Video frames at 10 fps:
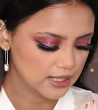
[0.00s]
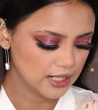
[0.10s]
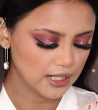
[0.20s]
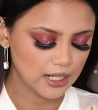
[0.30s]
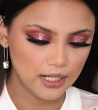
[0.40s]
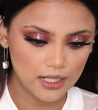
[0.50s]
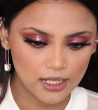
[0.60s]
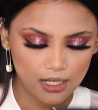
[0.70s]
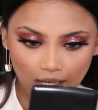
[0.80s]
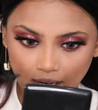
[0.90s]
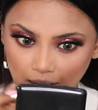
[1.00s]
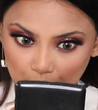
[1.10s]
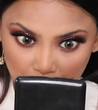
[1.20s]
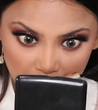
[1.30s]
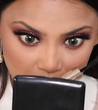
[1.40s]
take it
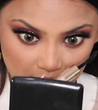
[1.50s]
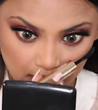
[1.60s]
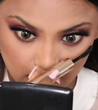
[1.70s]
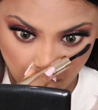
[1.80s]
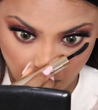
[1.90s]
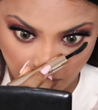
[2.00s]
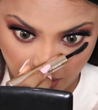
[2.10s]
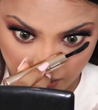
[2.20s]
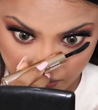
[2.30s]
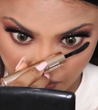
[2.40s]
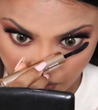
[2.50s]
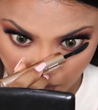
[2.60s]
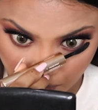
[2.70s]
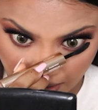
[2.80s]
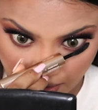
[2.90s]
and place it on
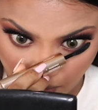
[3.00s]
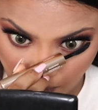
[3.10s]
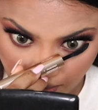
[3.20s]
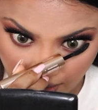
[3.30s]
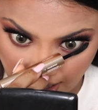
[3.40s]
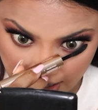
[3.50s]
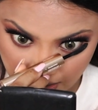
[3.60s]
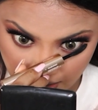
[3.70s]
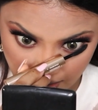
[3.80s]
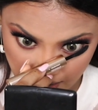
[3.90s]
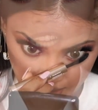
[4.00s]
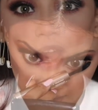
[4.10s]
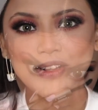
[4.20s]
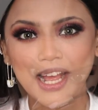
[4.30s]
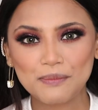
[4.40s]
to my lower lashes.
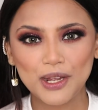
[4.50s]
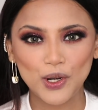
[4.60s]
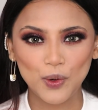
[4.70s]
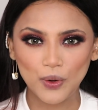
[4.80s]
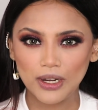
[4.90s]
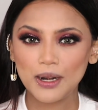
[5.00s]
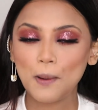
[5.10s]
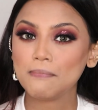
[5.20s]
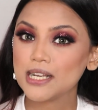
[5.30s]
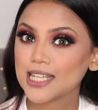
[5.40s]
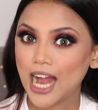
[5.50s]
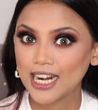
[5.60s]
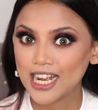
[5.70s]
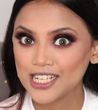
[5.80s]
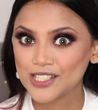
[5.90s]
Now that my lower
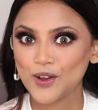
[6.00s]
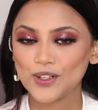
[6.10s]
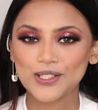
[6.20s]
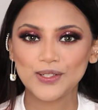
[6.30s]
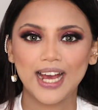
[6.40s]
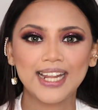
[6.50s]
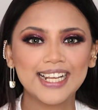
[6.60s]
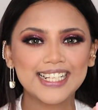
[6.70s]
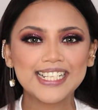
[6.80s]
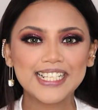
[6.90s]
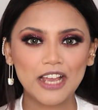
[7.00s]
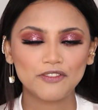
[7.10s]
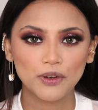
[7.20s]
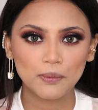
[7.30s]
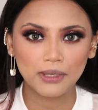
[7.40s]
mascara is also done, it's
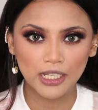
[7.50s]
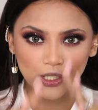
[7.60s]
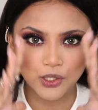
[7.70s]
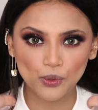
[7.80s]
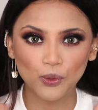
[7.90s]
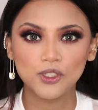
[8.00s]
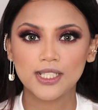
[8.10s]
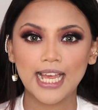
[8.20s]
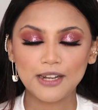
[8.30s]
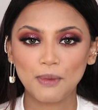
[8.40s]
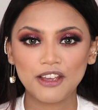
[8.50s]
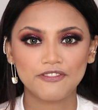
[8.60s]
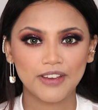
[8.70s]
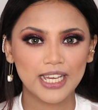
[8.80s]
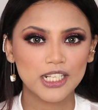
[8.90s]
time for me to set my
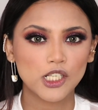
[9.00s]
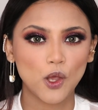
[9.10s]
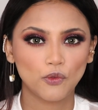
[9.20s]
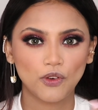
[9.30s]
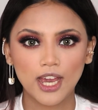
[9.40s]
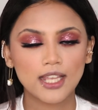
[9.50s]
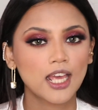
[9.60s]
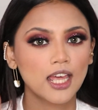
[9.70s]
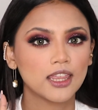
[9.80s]
face with